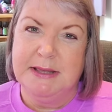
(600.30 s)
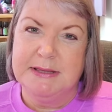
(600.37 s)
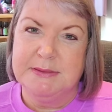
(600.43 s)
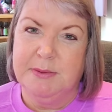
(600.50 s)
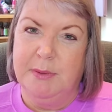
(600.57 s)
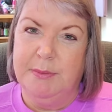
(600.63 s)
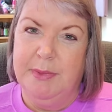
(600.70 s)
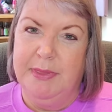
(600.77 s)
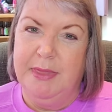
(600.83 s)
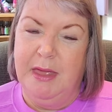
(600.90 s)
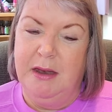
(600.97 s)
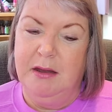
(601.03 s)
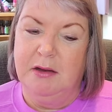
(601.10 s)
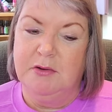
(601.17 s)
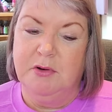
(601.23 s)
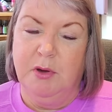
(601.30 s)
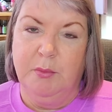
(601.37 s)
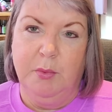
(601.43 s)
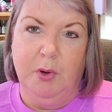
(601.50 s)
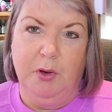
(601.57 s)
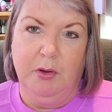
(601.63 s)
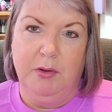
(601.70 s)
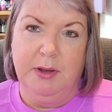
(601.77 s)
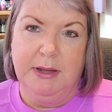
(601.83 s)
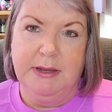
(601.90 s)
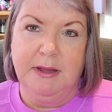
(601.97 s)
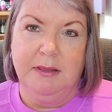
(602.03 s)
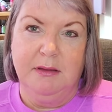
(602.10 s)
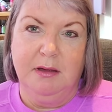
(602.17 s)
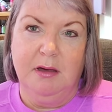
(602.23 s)
this with me then and try and work on it
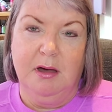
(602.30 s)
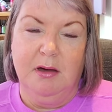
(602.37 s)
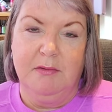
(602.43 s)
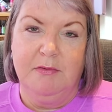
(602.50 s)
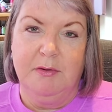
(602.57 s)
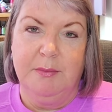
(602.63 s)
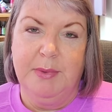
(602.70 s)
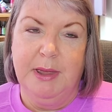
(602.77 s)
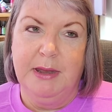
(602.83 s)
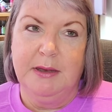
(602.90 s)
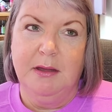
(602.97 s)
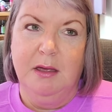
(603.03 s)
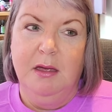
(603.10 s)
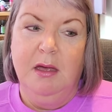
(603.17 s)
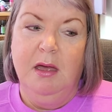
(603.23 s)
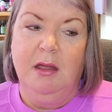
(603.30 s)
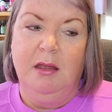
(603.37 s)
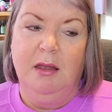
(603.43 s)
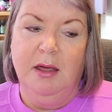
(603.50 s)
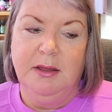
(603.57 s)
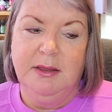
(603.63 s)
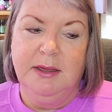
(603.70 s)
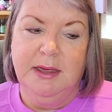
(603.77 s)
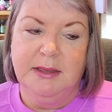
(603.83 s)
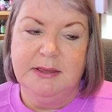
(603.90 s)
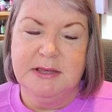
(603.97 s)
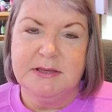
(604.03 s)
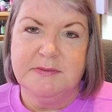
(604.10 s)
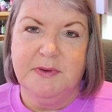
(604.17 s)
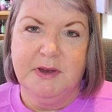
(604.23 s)
in the car for a bit. I'd like to get
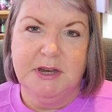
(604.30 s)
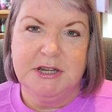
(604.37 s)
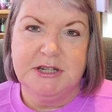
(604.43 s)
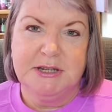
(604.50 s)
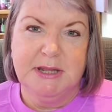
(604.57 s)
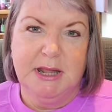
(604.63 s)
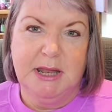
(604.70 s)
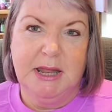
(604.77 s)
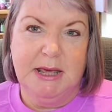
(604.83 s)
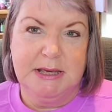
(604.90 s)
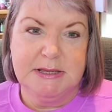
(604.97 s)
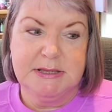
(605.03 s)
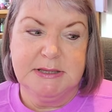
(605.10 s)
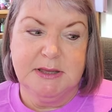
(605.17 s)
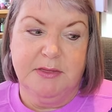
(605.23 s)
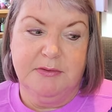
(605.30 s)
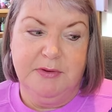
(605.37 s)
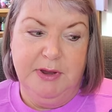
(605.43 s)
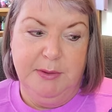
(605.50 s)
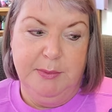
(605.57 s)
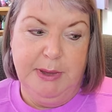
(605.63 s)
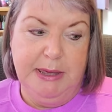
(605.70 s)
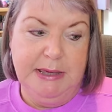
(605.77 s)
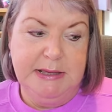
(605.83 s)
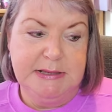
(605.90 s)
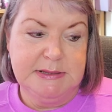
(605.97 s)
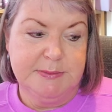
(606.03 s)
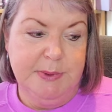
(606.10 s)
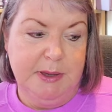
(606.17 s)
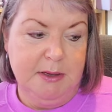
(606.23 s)
this finished in the next 3
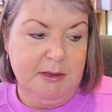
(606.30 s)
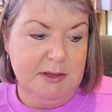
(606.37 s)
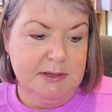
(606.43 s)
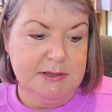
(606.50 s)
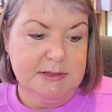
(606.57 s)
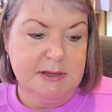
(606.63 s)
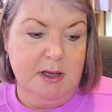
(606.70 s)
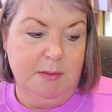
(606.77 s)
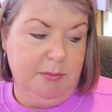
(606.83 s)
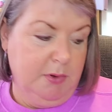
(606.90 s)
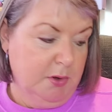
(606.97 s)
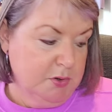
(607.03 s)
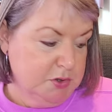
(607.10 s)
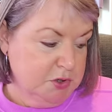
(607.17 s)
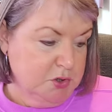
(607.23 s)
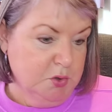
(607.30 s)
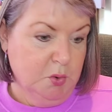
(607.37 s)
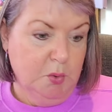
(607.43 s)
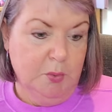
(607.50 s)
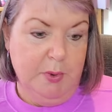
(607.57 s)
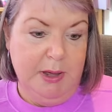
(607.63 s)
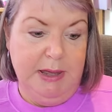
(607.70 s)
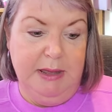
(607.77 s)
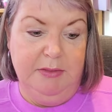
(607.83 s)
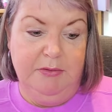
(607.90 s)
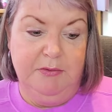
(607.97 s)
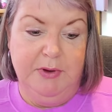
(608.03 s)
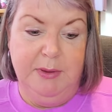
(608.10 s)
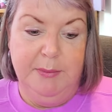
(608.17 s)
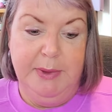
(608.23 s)
weeks because I'm going to Norway in
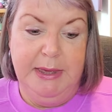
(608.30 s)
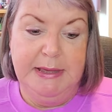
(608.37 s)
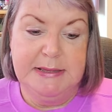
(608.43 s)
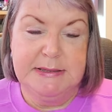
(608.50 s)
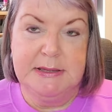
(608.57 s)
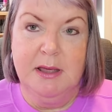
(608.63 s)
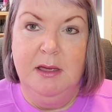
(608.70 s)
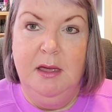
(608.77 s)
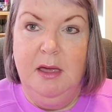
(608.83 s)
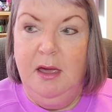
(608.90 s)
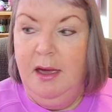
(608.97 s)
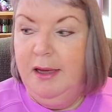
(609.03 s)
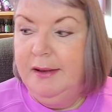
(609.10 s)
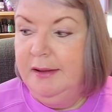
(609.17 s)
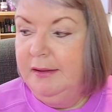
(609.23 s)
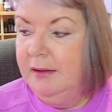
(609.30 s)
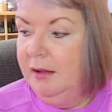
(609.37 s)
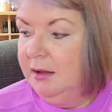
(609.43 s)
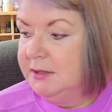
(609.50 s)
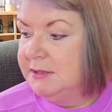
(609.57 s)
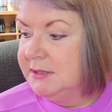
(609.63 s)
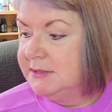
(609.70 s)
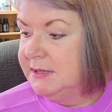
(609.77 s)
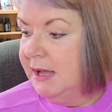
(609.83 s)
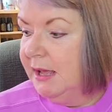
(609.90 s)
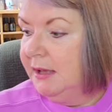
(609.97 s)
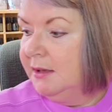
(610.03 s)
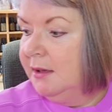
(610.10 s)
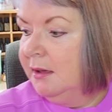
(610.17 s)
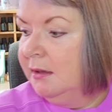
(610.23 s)
3 weeks, and I'd like to
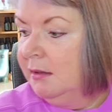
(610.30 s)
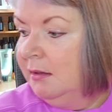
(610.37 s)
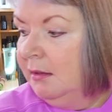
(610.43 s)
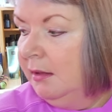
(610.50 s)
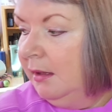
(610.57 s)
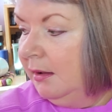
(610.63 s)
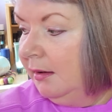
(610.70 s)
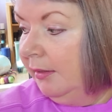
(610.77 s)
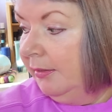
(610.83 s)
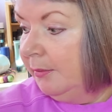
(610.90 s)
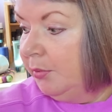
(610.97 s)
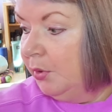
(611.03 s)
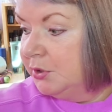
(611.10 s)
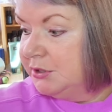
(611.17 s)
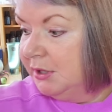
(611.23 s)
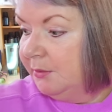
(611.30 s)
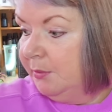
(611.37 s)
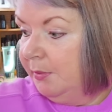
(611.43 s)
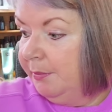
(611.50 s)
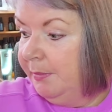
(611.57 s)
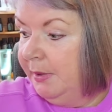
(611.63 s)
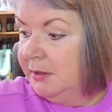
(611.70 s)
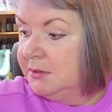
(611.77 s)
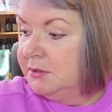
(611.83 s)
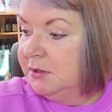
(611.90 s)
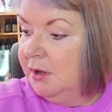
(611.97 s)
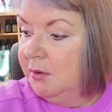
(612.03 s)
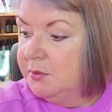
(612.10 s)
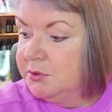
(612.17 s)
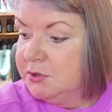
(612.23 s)
take another project with me to
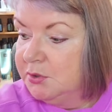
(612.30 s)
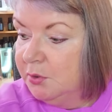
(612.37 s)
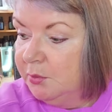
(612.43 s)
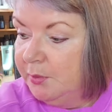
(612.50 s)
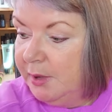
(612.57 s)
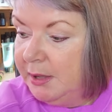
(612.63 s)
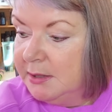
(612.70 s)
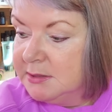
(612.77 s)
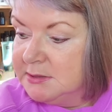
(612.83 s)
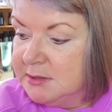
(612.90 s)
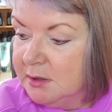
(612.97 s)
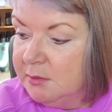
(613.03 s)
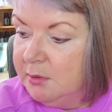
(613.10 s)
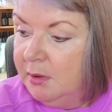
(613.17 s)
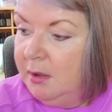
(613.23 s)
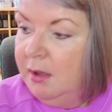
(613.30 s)
go to Norway. So